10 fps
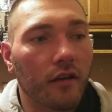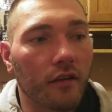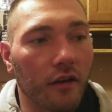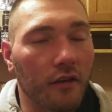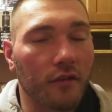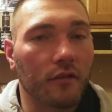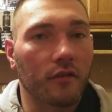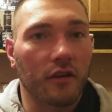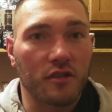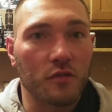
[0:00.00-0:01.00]
like
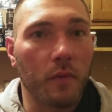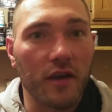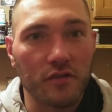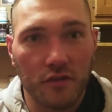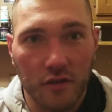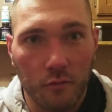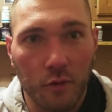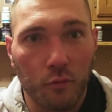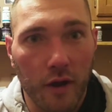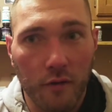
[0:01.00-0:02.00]
especially
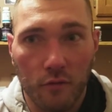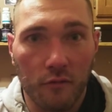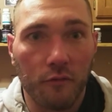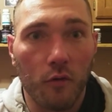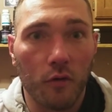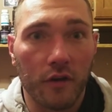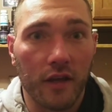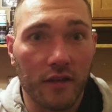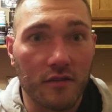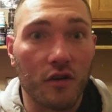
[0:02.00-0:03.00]
with
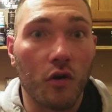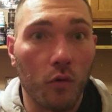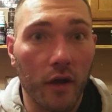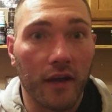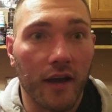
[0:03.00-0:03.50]
Rad140, it's quick.